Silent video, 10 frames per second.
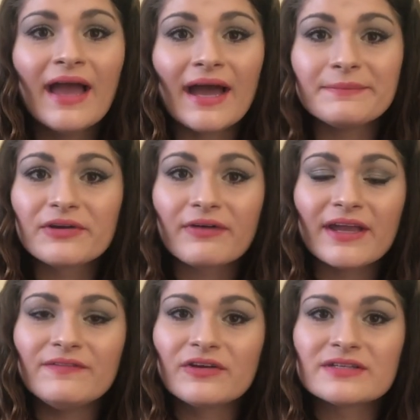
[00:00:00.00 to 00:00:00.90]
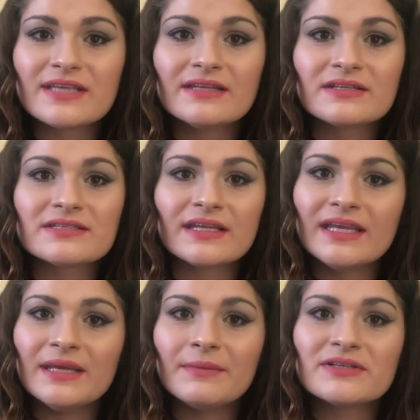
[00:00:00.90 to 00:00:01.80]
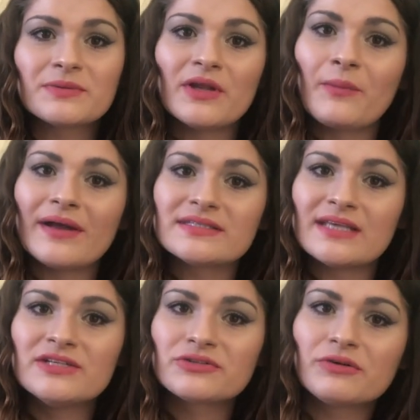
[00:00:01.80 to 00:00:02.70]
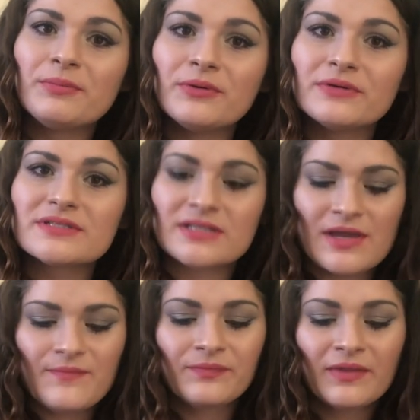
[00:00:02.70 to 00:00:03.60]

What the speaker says: And it'd be great if you could send us an email so we know where to send your reports to.